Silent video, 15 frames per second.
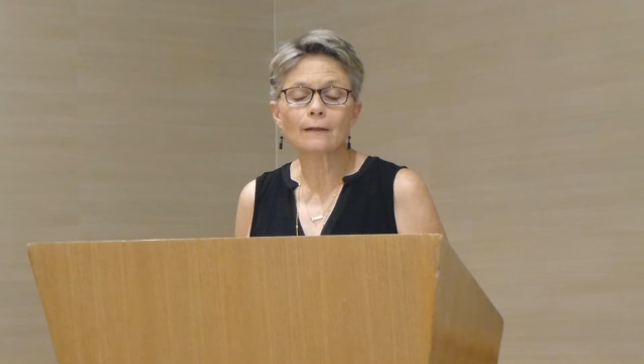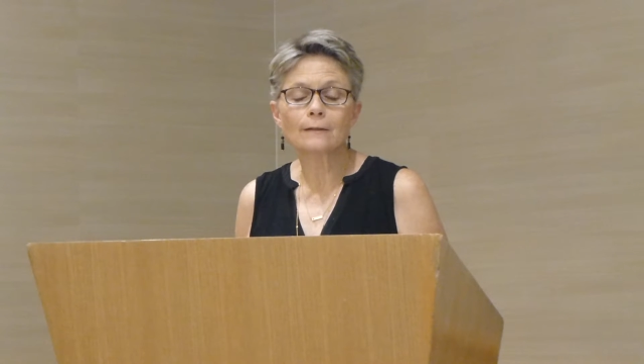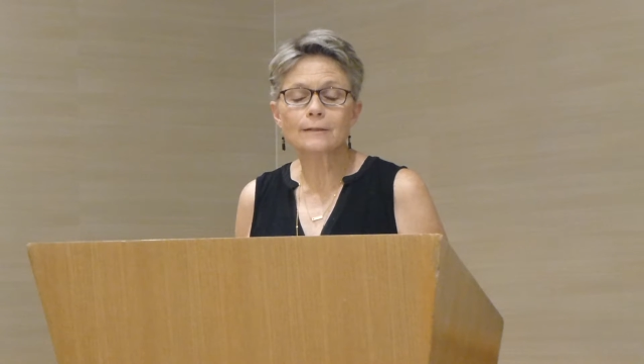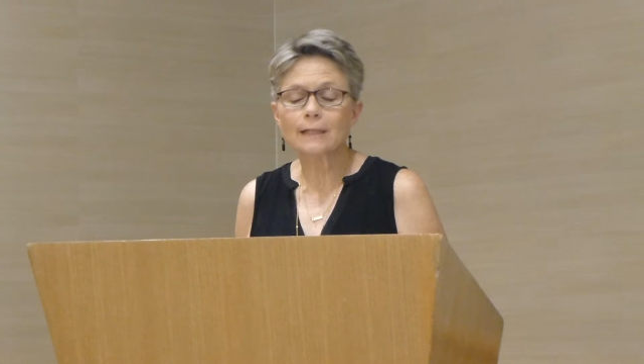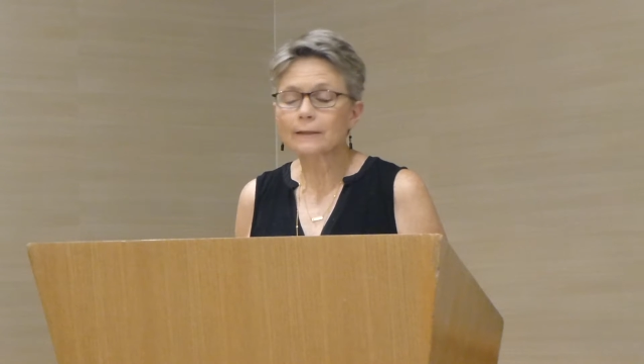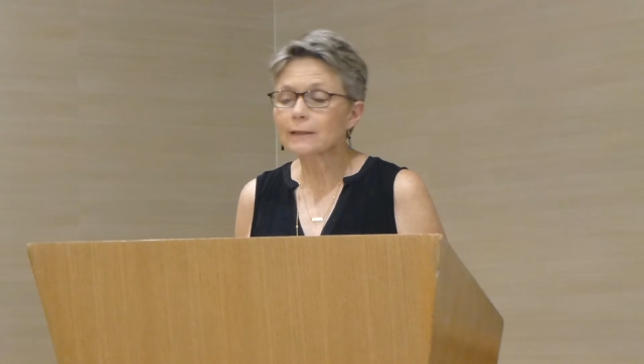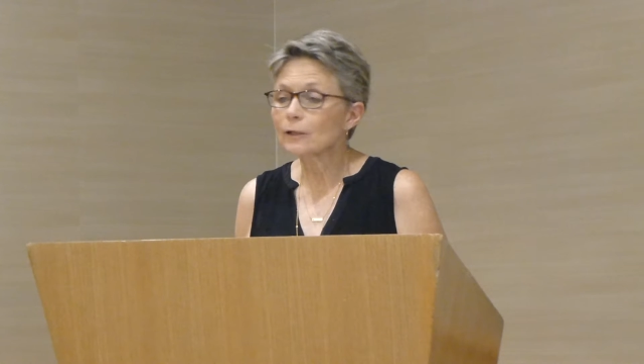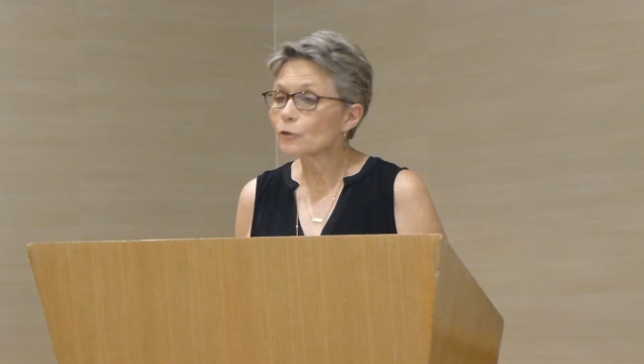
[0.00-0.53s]

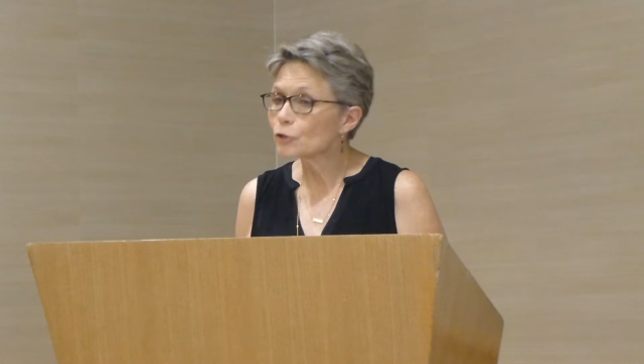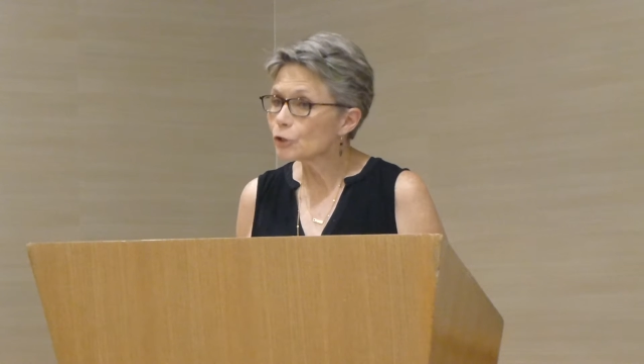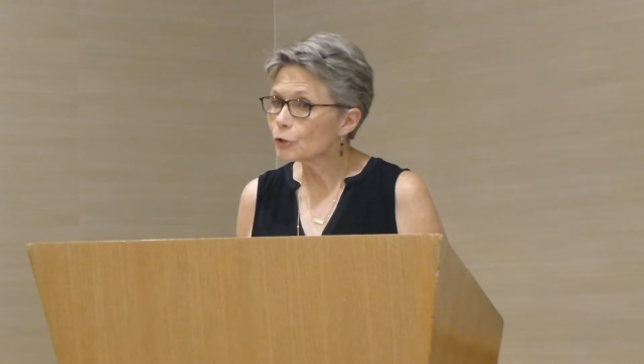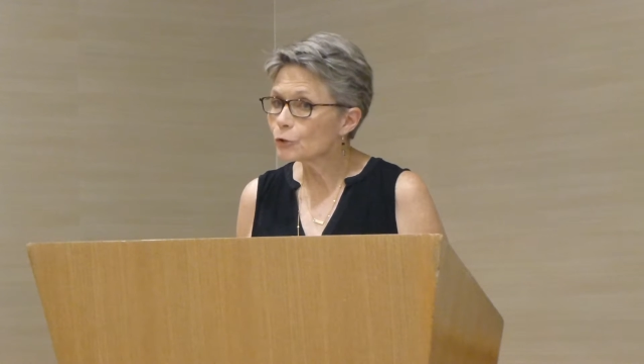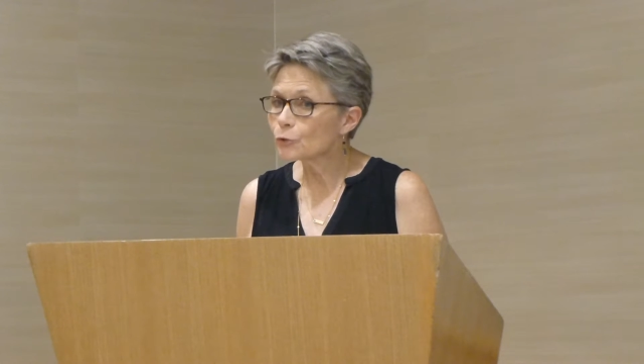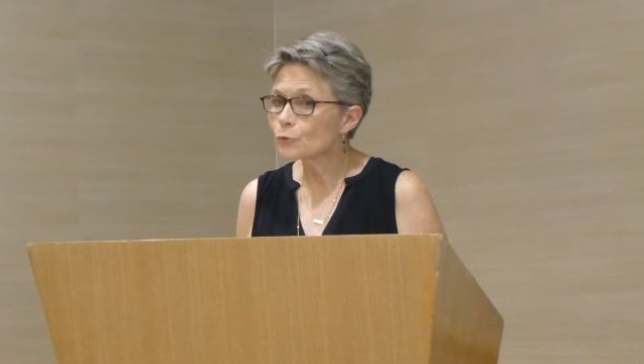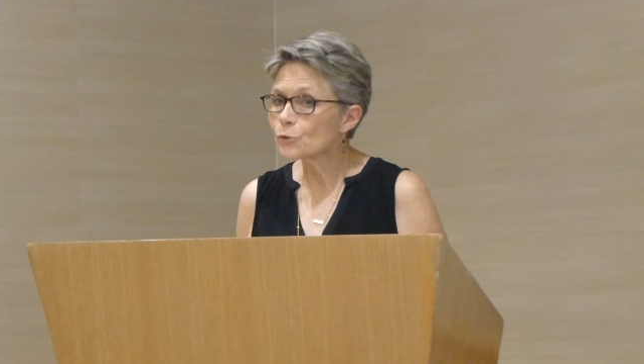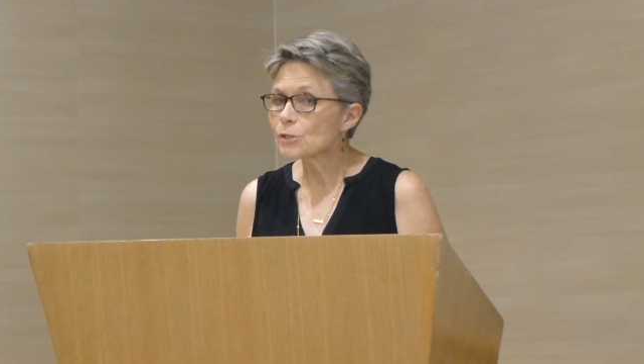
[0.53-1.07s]
technology
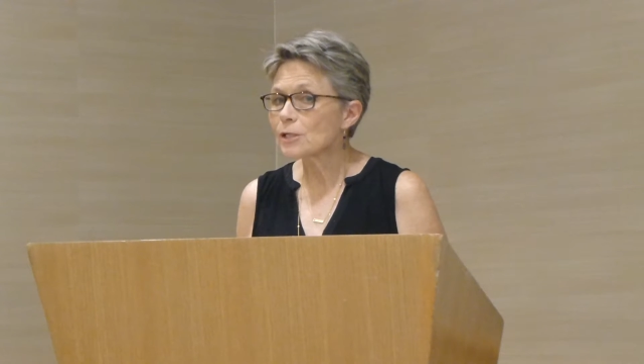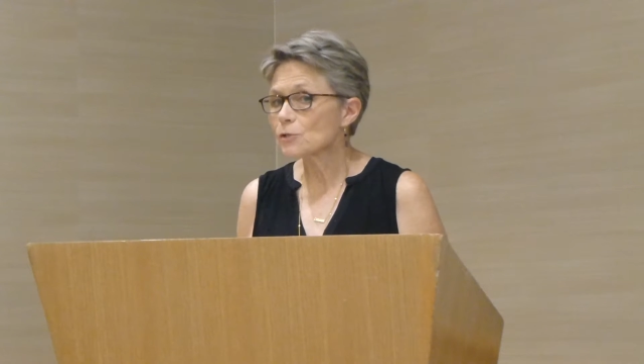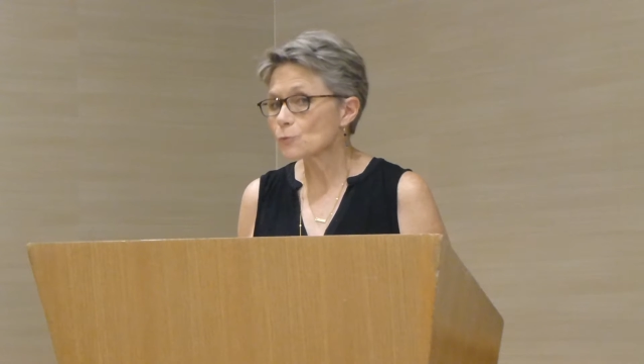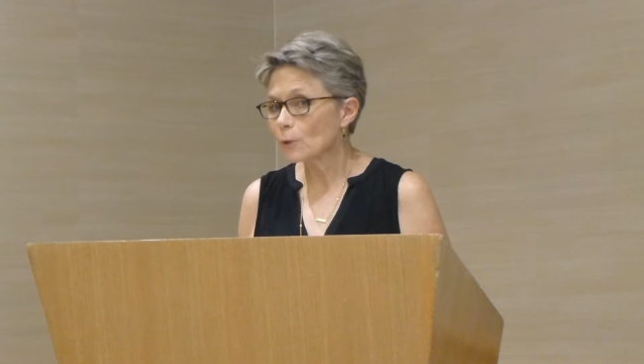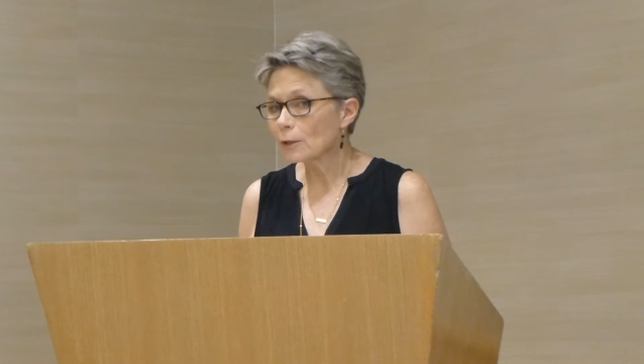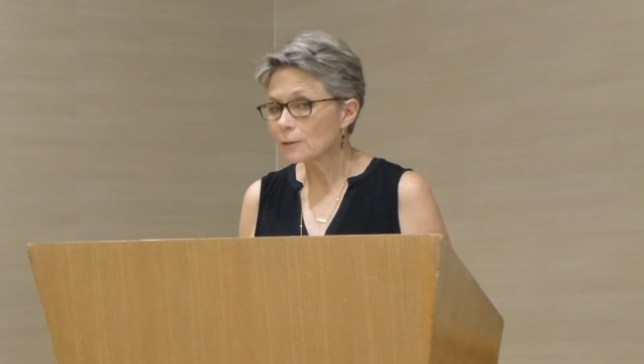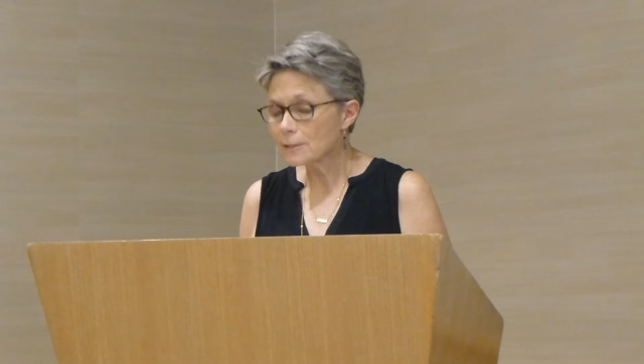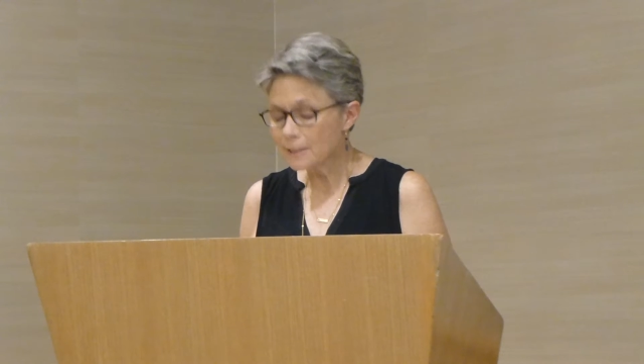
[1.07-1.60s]
use as
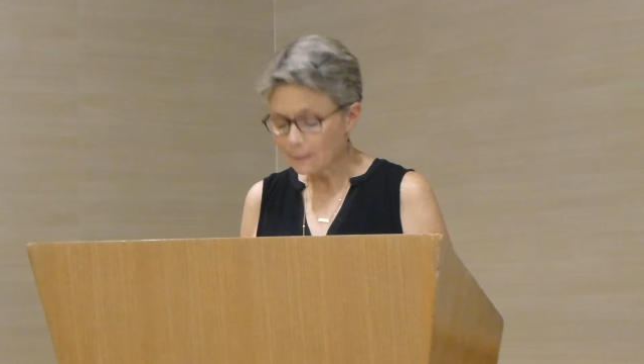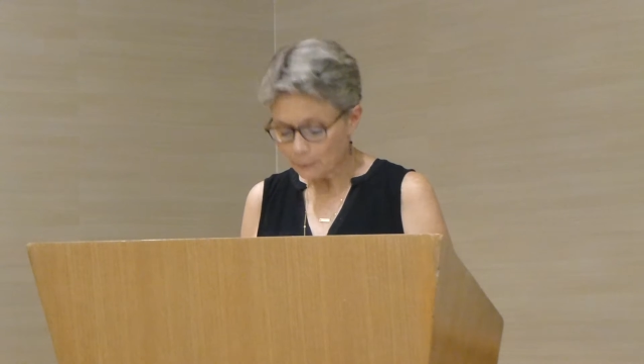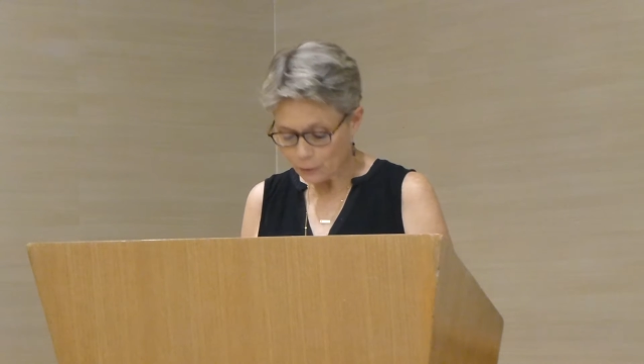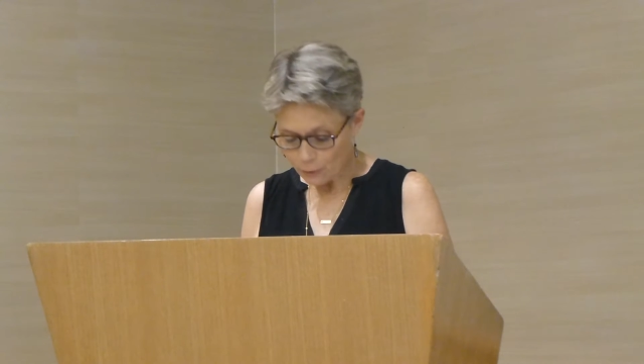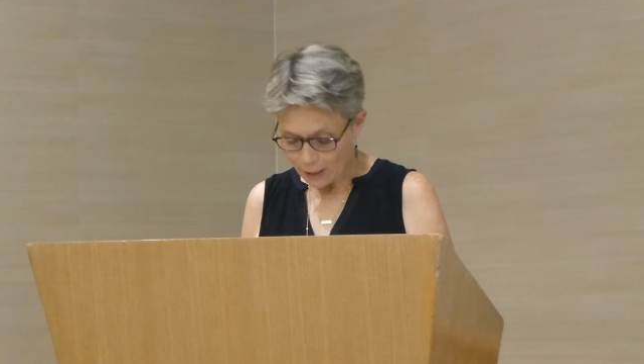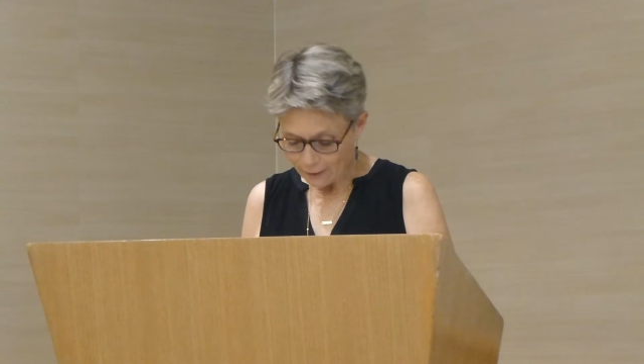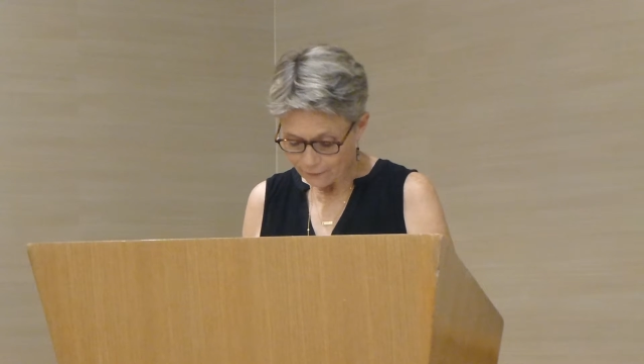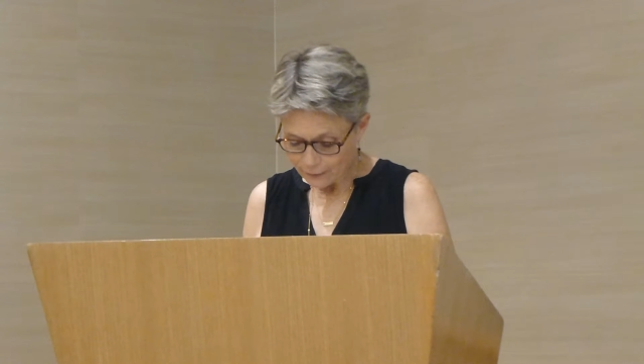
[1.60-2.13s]
well as
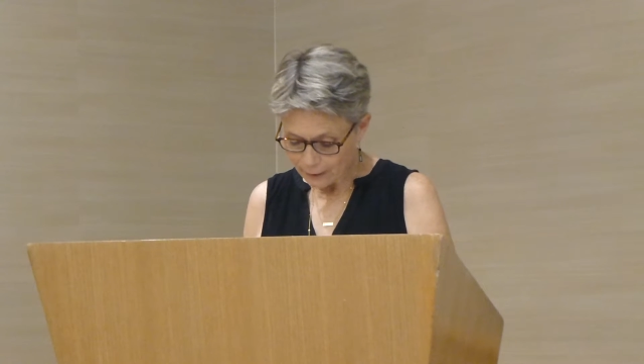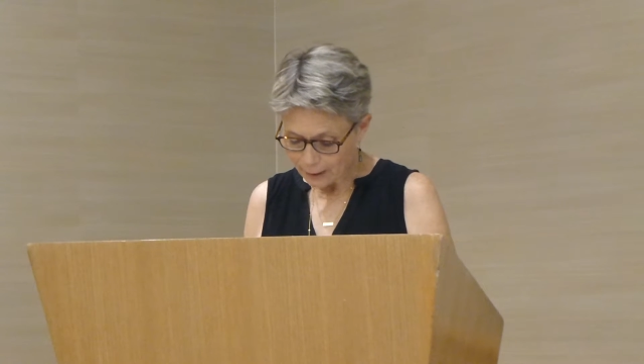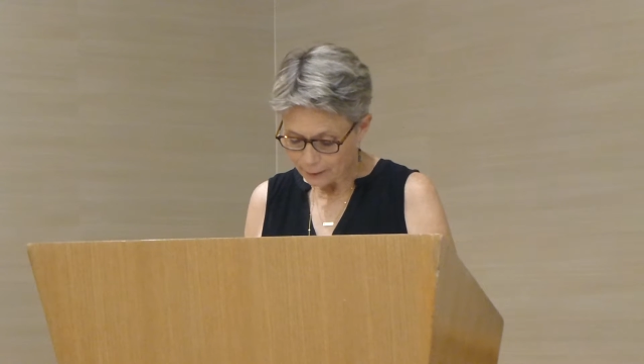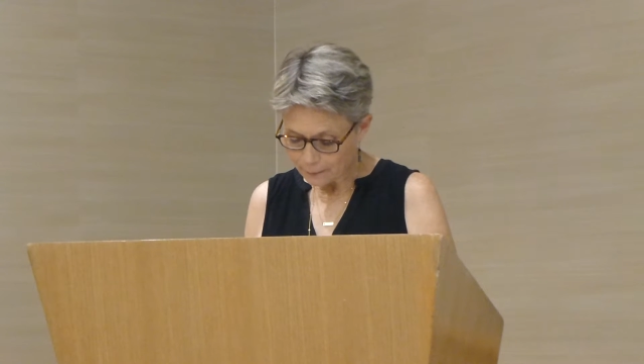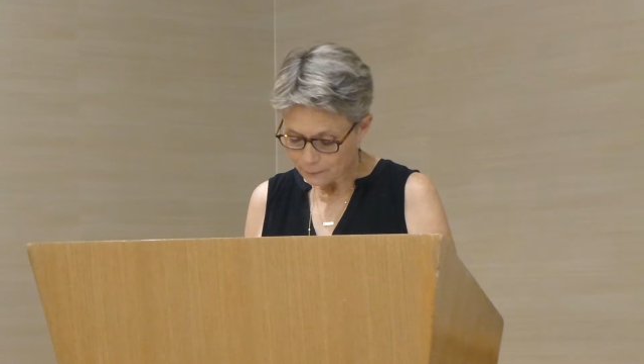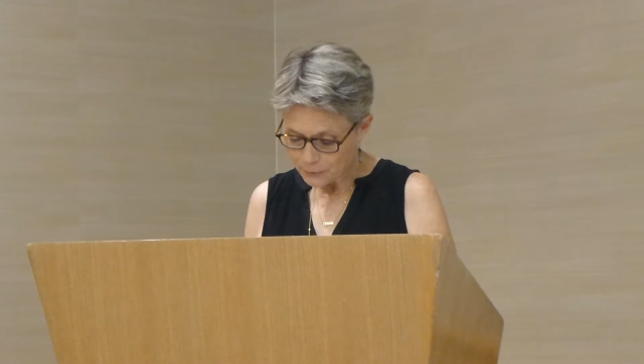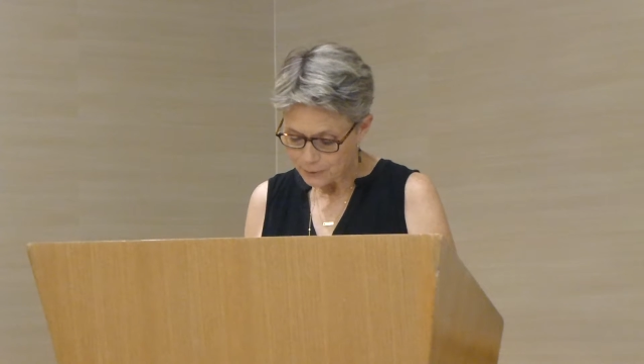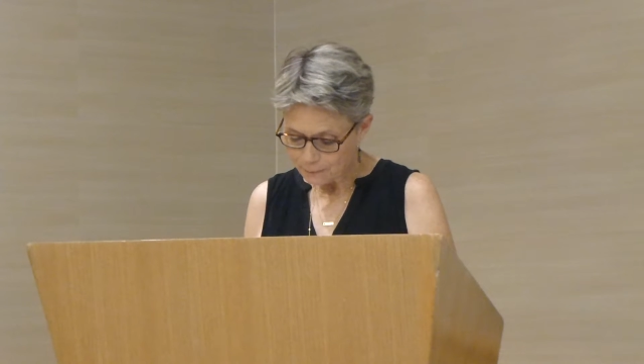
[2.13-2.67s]
demographic
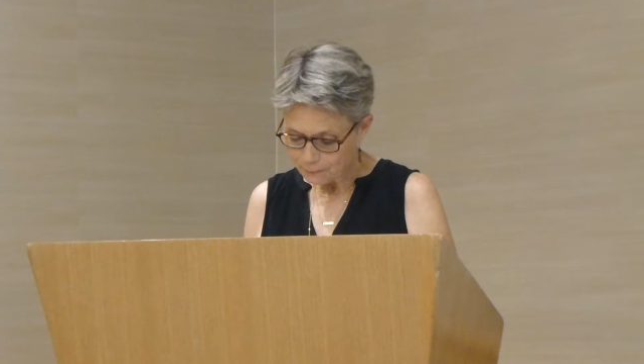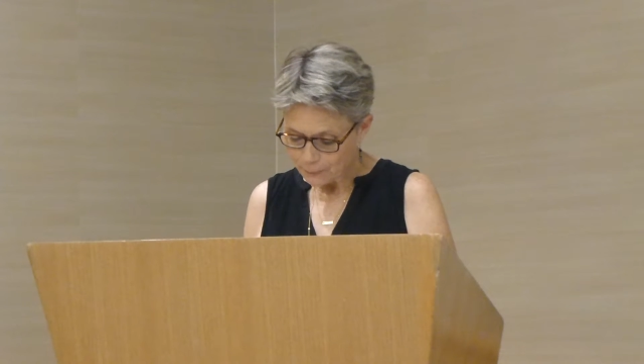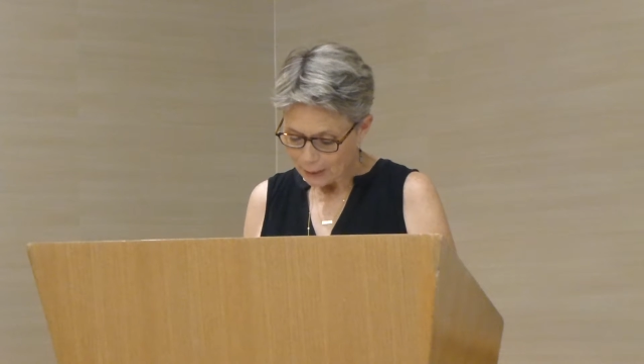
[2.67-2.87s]
items.